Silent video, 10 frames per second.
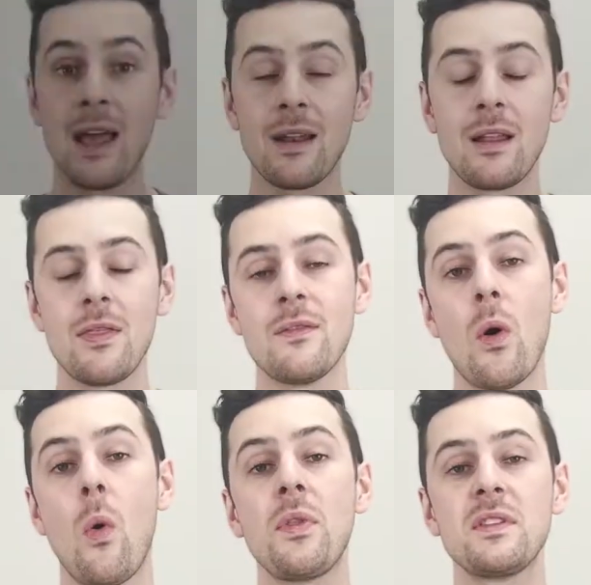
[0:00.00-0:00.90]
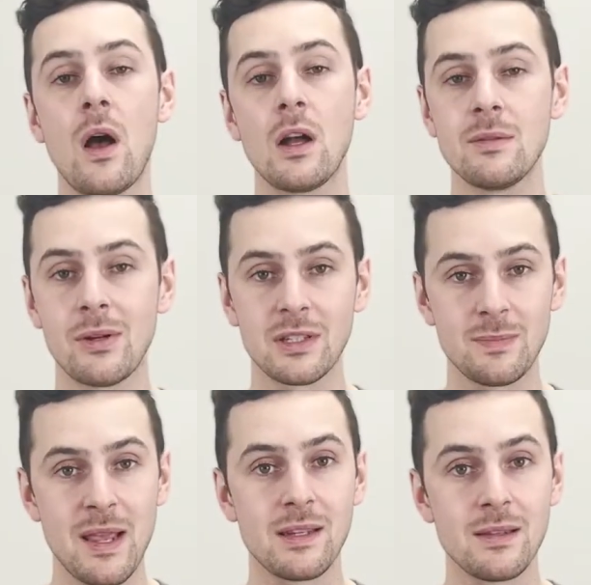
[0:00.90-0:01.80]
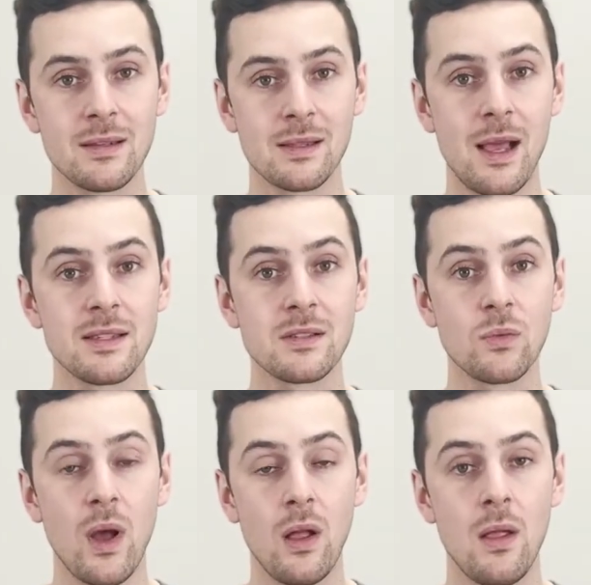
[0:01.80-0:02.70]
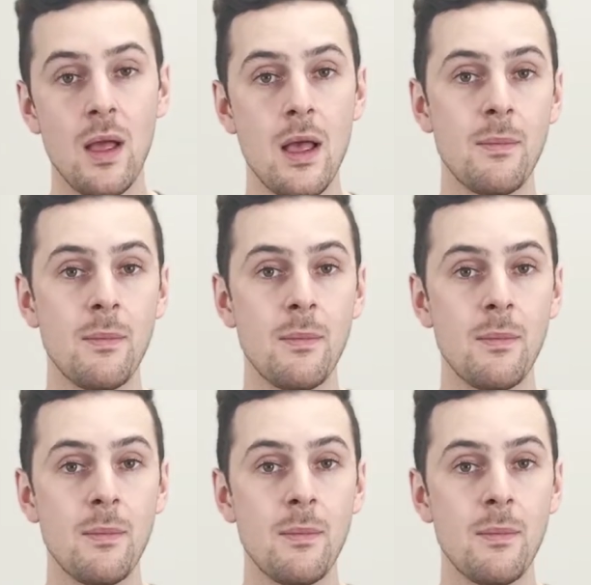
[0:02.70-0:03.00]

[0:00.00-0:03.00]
added it, they've only talked about expanding these lines as well,